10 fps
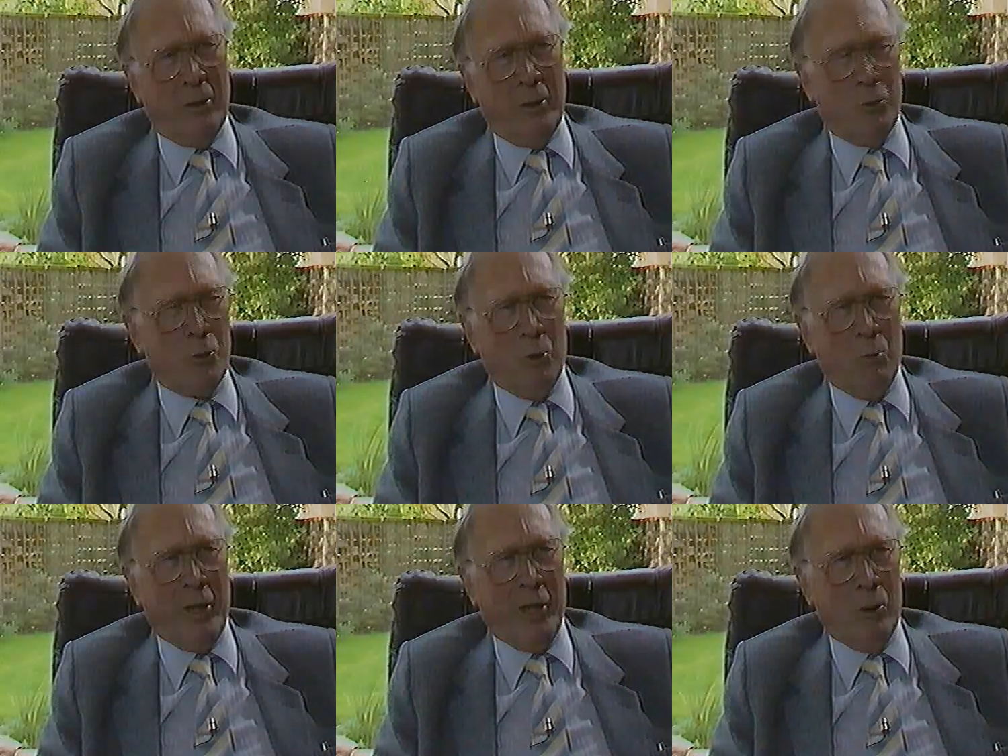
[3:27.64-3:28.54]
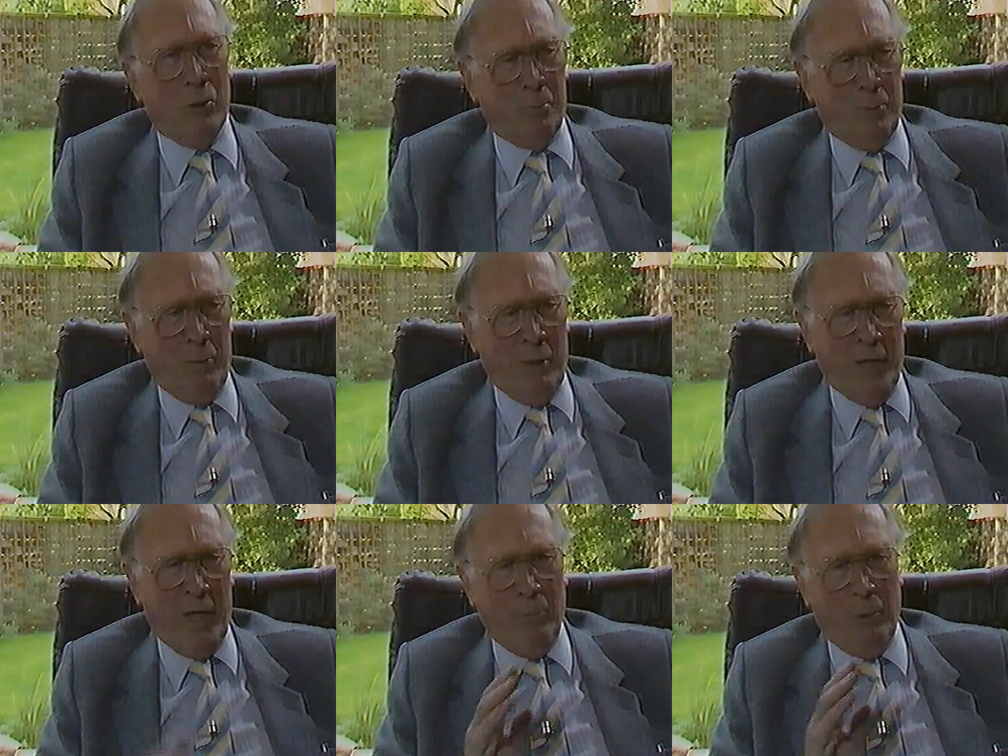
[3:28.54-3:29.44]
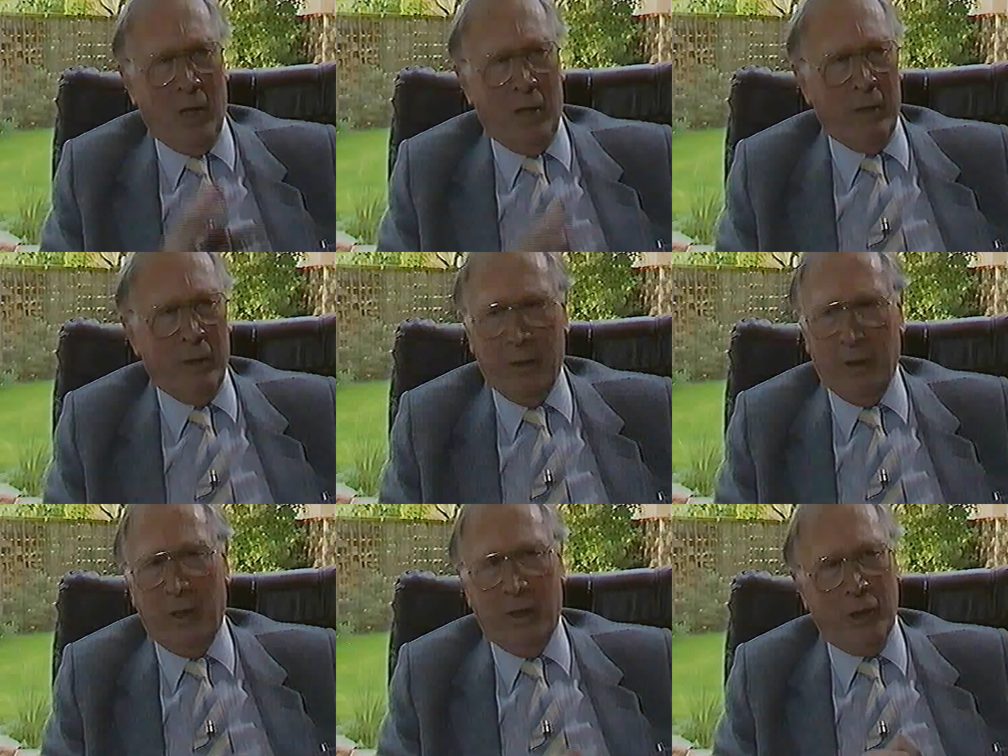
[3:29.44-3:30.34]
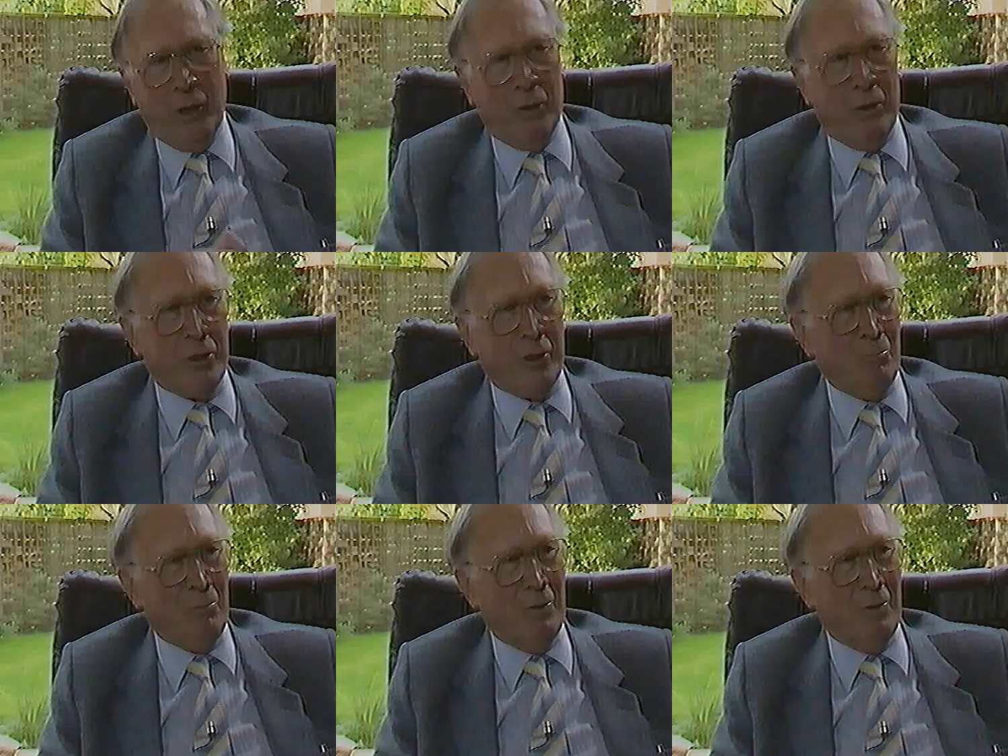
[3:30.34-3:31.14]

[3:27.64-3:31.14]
Didn't score many goals, but he went down the line and he crossed them.